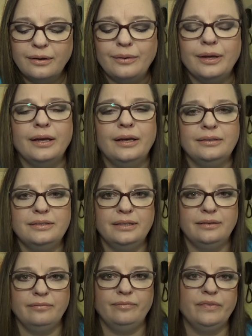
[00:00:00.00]
Okay,
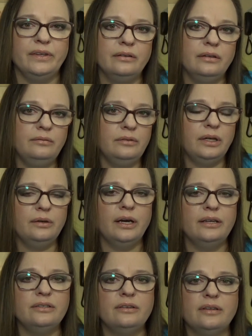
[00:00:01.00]
excellent.
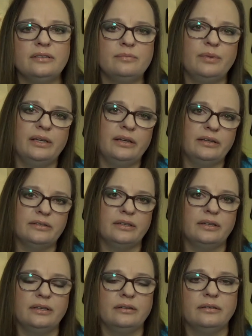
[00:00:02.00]
I do this
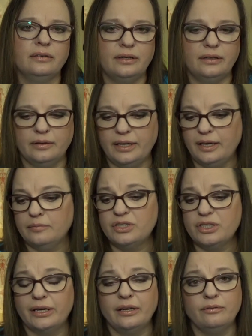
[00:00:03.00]
because it can, I am
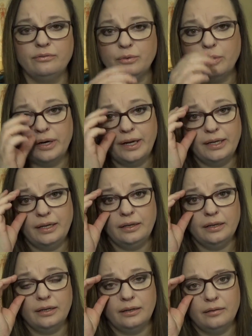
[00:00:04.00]
checking for
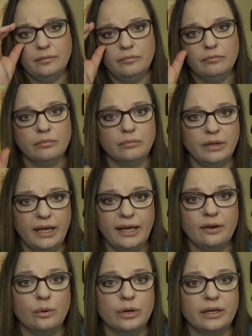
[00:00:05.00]
any
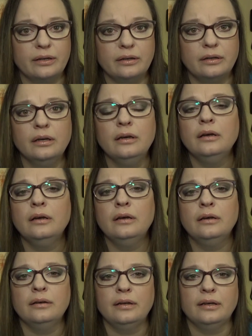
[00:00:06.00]
aortic,
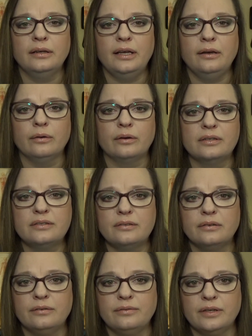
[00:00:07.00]
aorta is
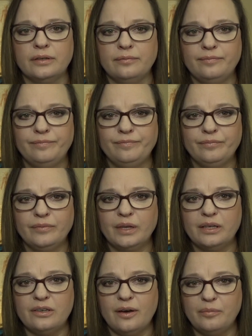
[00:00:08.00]
sort of
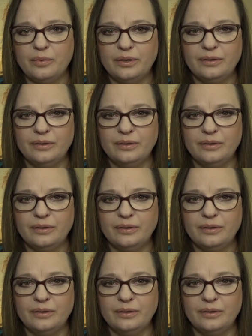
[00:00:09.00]
the top